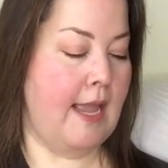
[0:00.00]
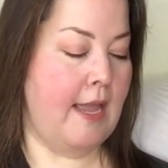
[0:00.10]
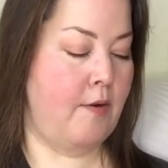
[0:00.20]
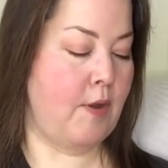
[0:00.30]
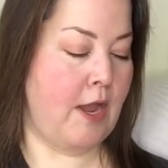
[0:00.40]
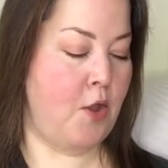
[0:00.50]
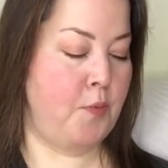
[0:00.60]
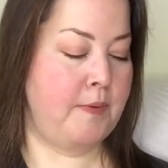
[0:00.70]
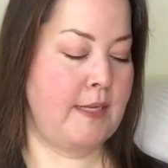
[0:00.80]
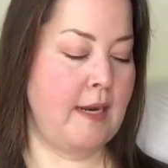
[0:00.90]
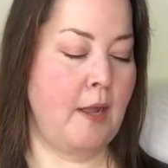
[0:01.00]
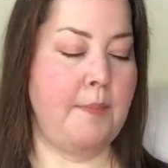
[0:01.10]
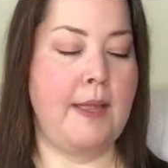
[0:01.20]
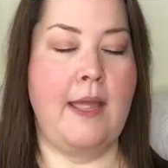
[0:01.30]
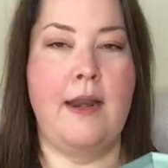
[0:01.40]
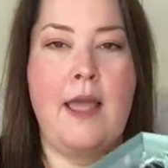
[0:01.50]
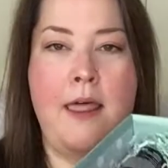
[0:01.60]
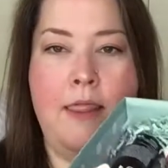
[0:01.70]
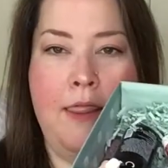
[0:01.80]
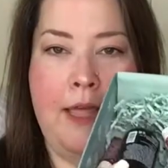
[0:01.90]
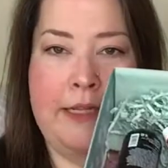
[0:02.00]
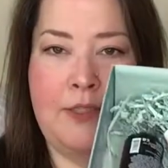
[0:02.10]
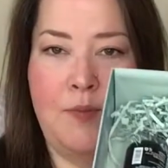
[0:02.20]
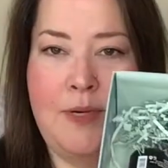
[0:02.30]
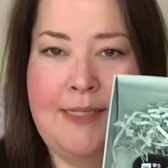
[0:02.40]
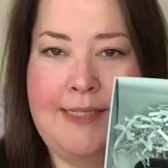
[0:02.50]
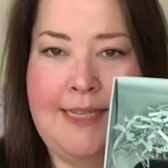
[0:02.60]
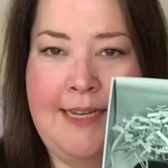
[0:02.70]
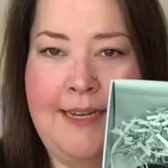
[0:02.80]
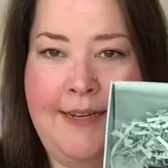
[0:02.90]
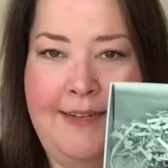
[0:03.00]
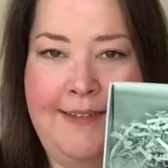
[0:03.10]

And I opened it up and that's what I see.